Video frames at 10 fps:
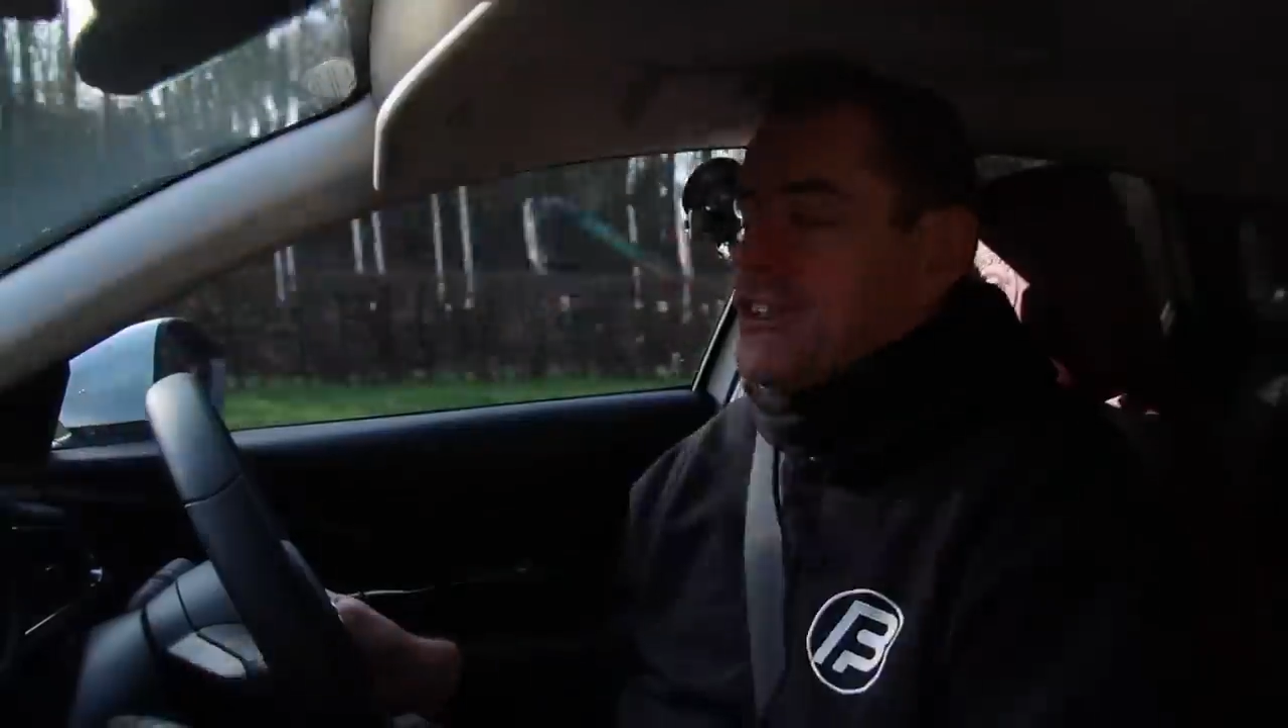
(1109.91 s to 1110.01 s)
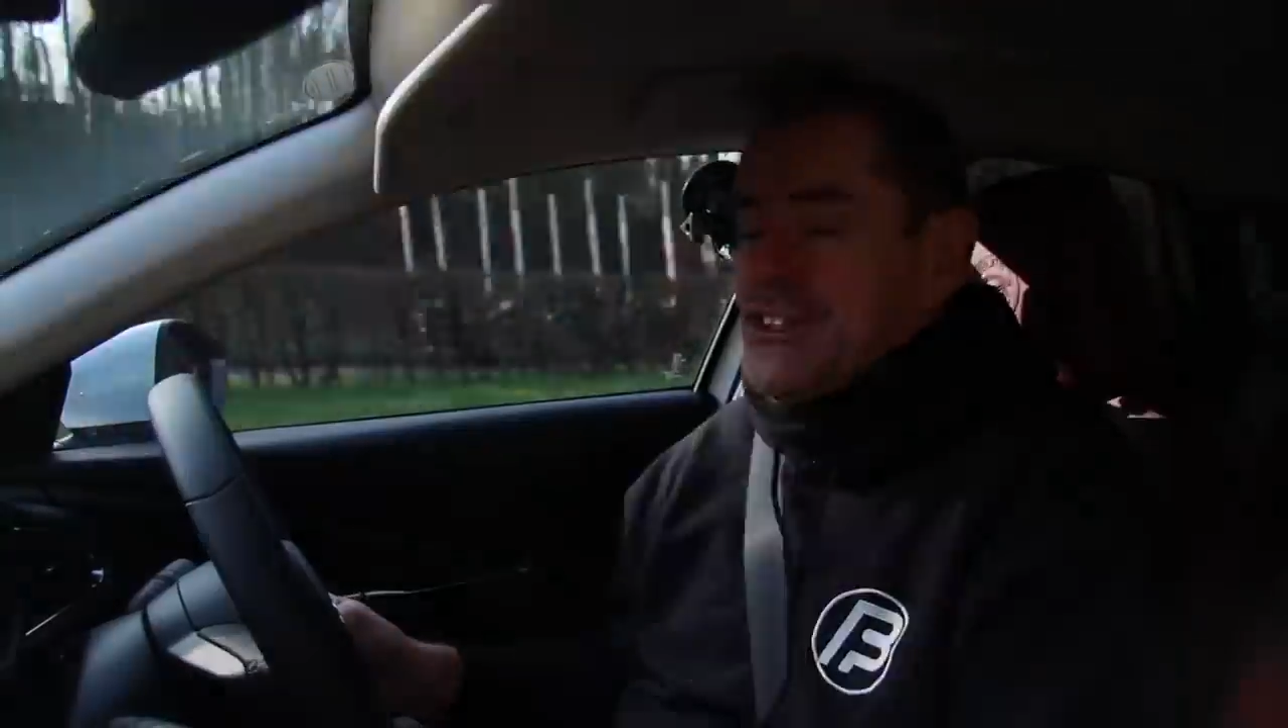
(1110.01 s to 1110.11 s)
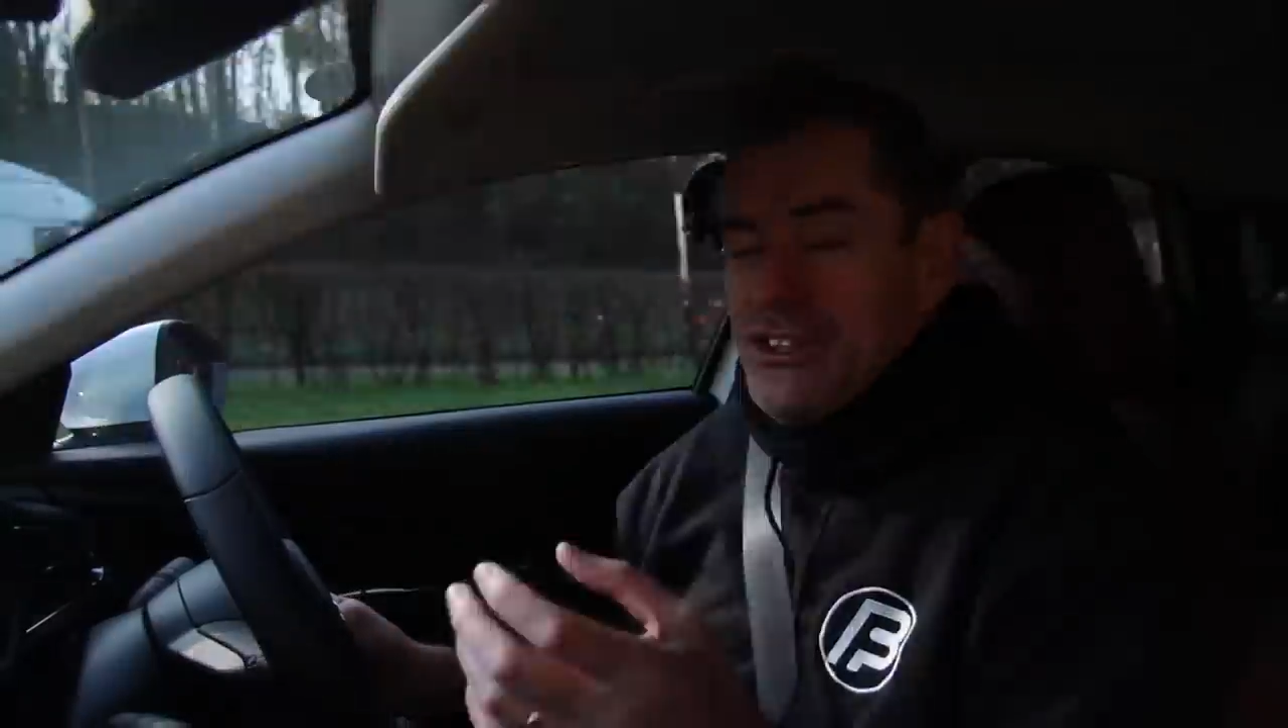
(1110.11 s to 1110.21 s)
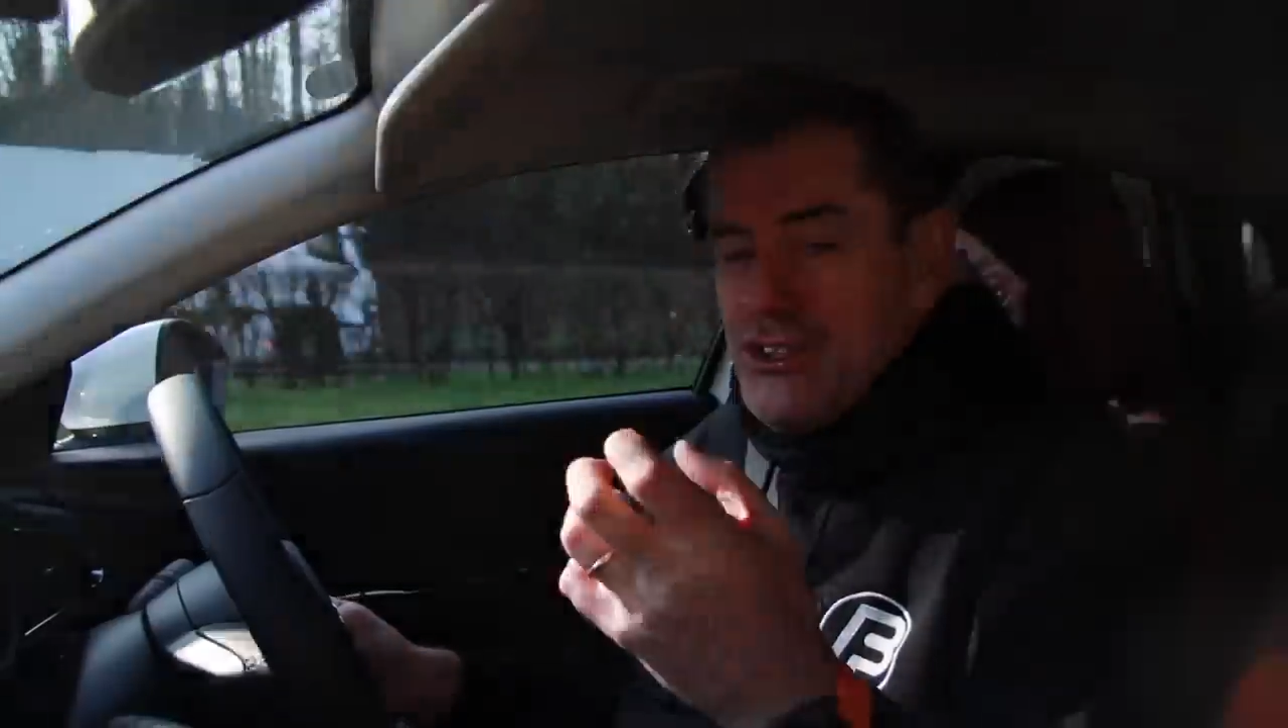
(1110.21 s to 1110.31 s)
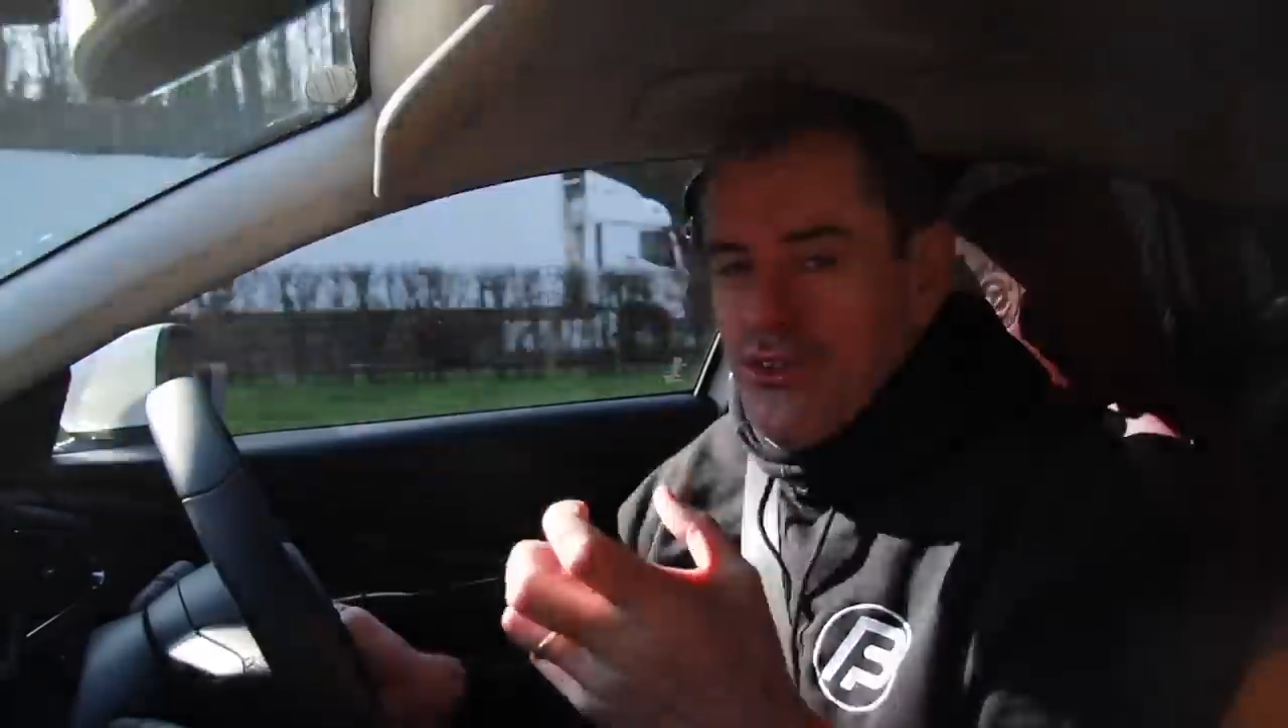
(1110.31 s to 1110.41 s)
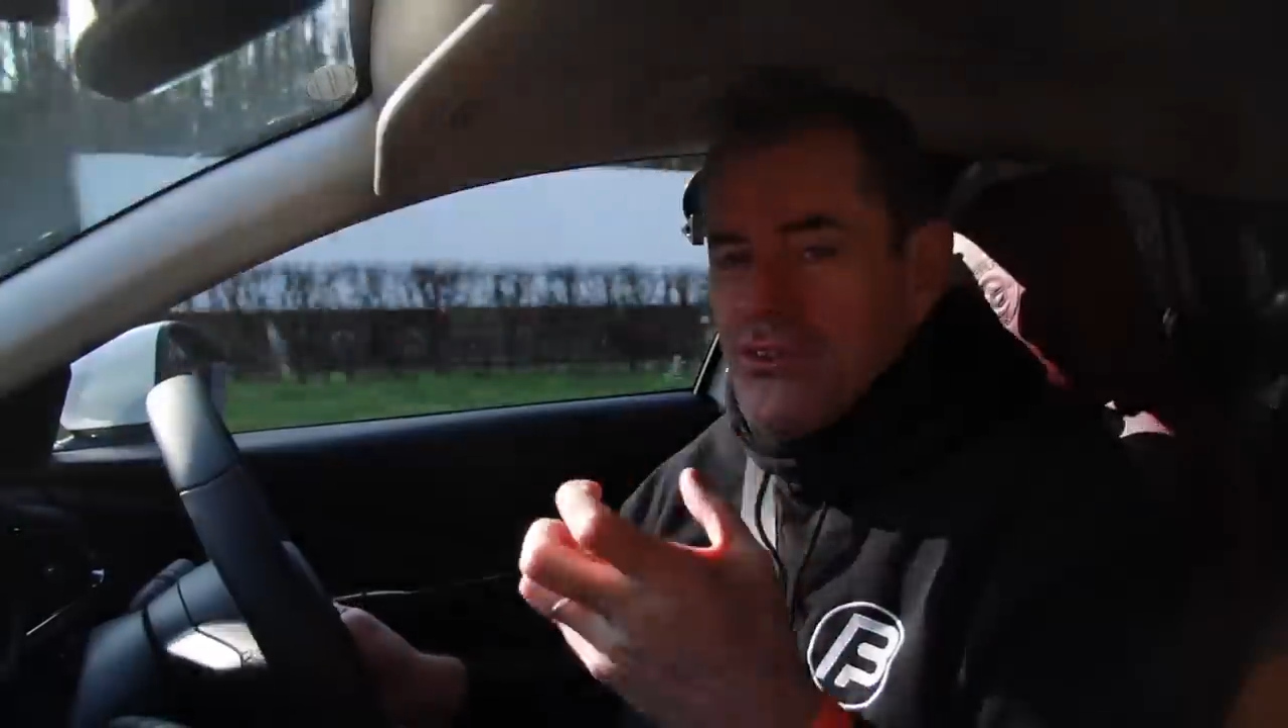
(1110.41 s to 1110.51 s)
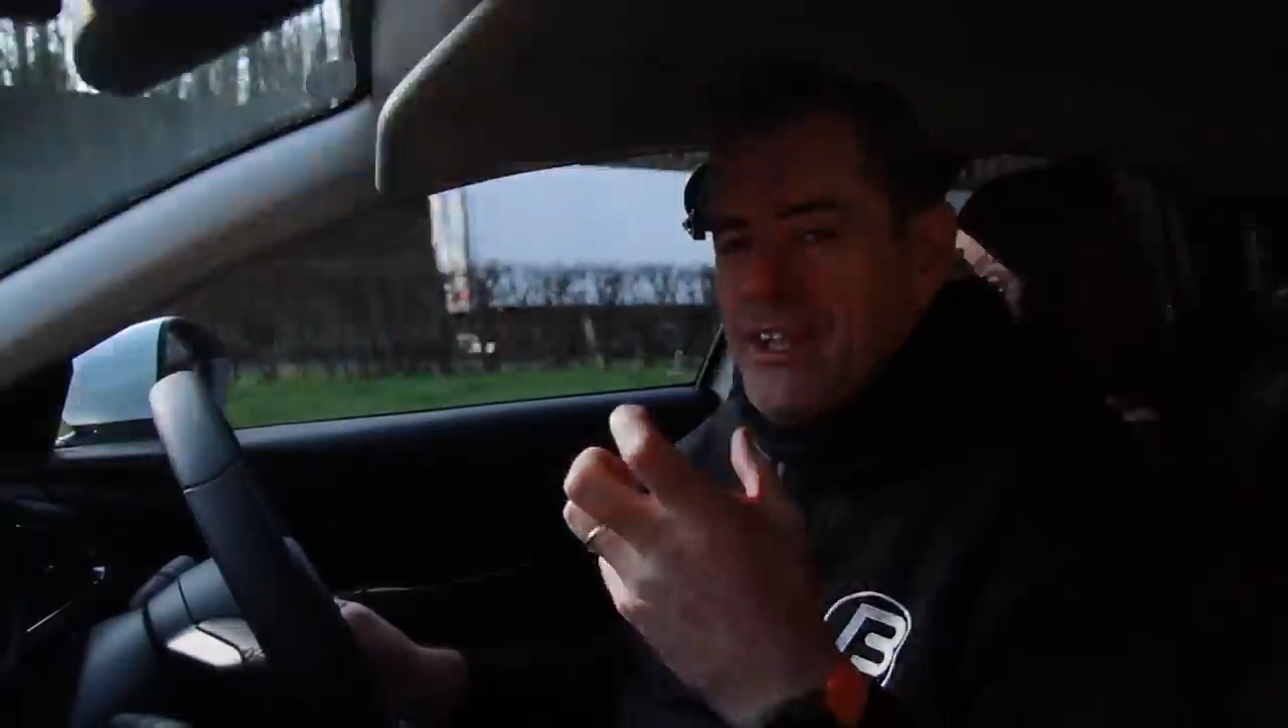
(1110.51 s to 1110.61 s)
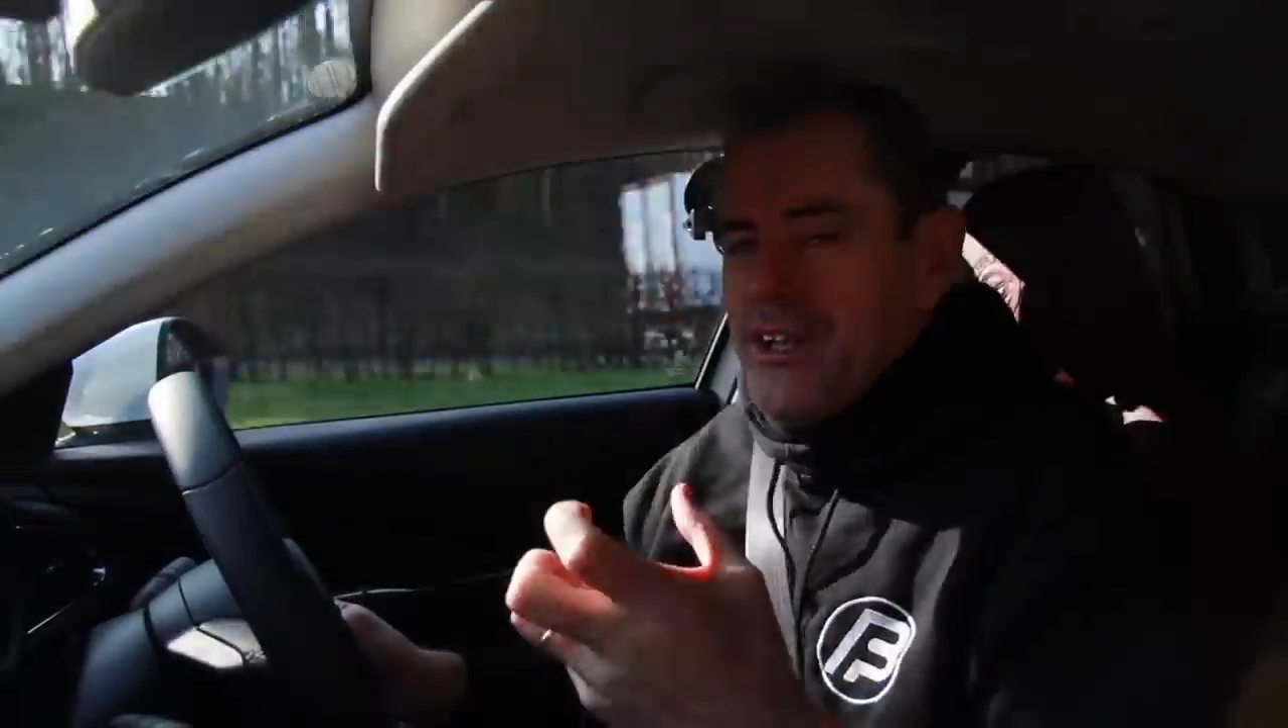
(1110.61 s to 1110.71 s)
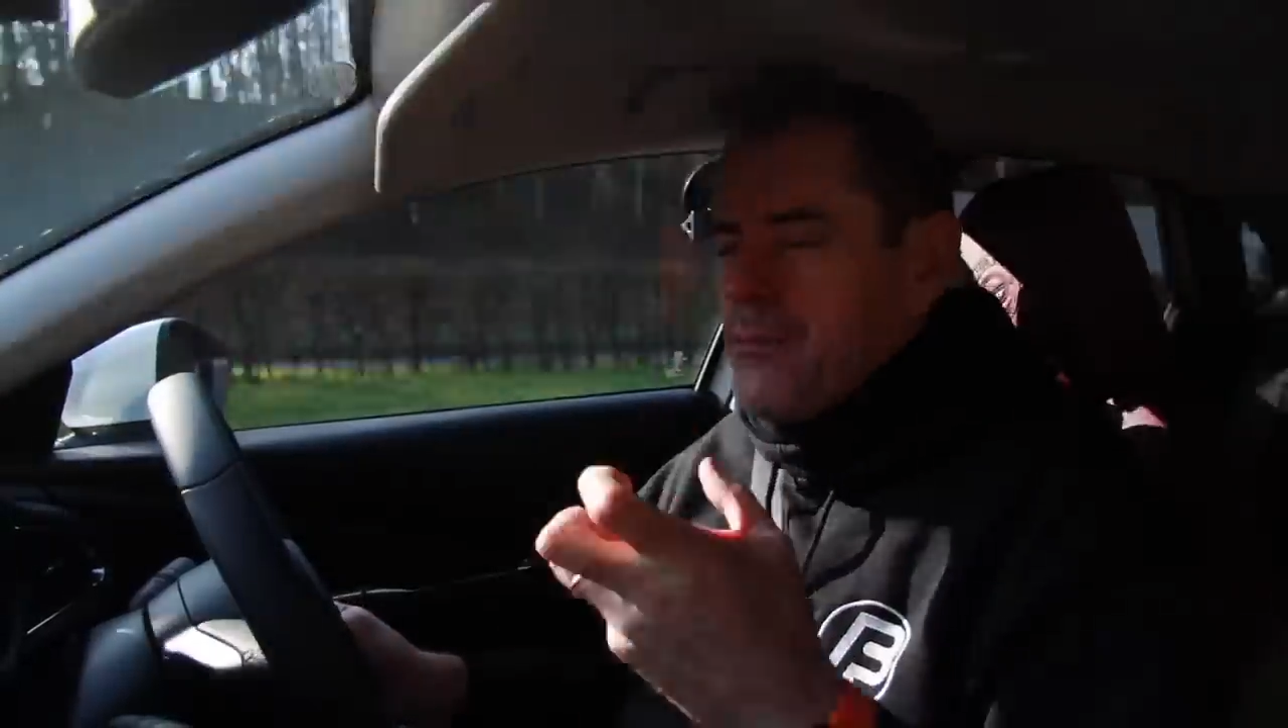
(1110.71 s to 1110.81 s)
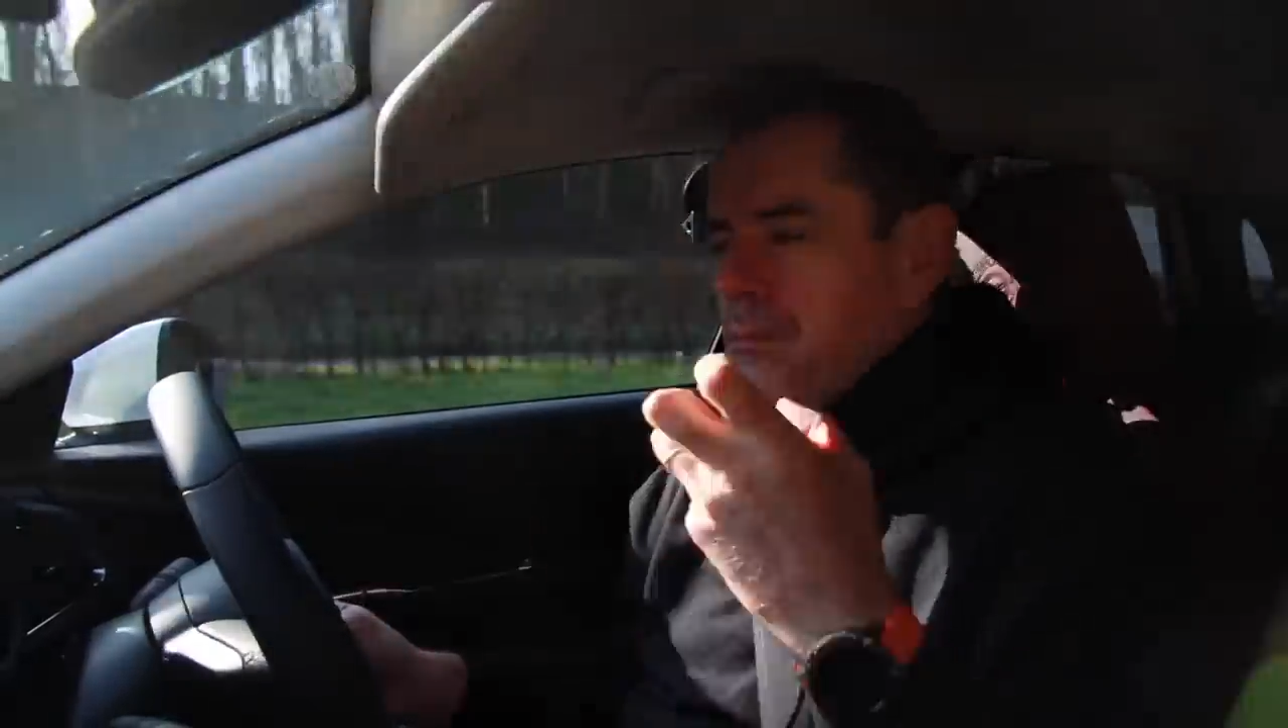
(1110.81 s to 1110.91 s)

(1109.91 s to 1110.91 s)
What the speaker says: Just a 2 litre